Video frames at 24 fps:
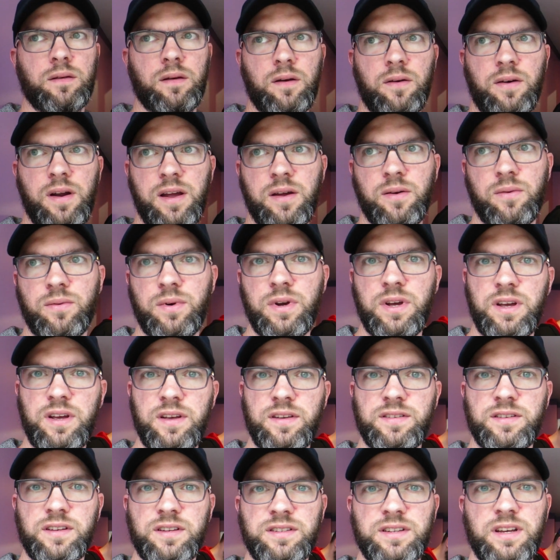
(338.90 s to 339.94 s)
All right, we
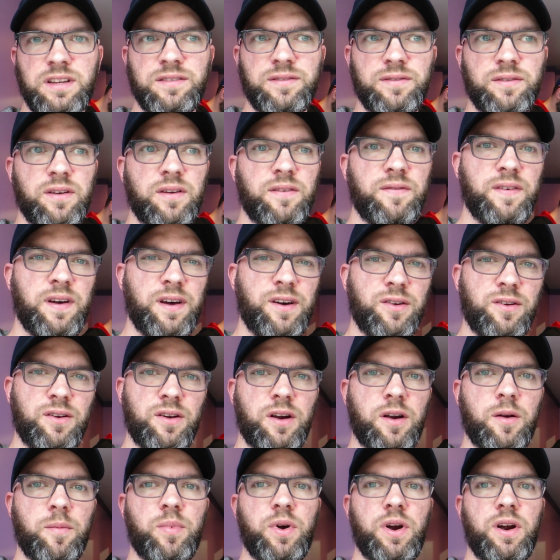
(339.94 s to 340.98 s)
successfully found
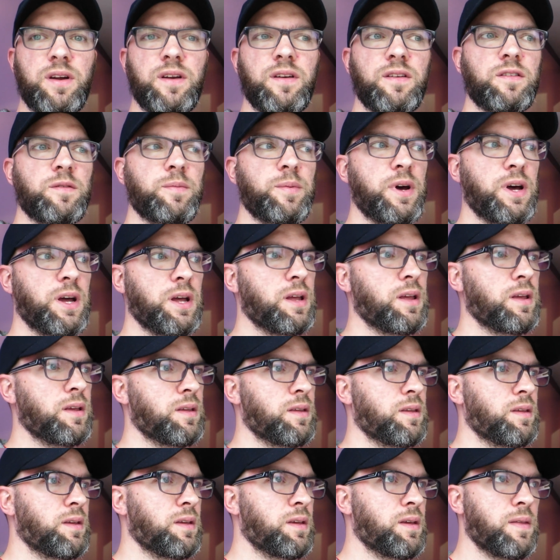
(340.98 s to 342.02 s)
our parking spot
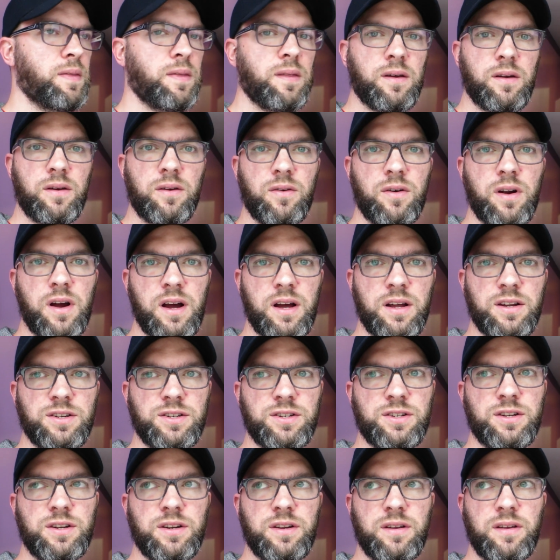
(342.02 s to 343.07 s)
in the
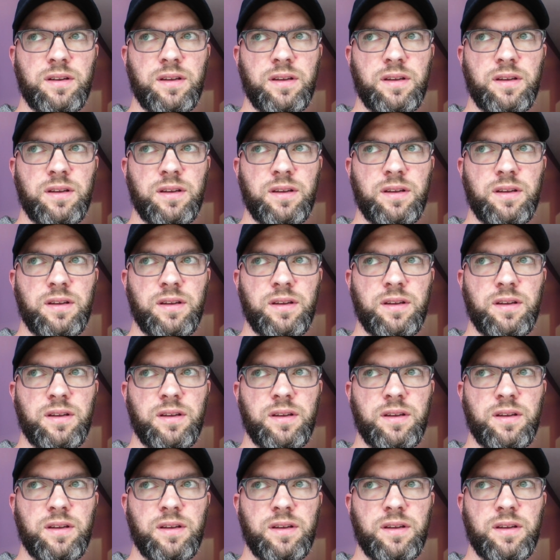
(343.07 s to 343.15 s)
garage,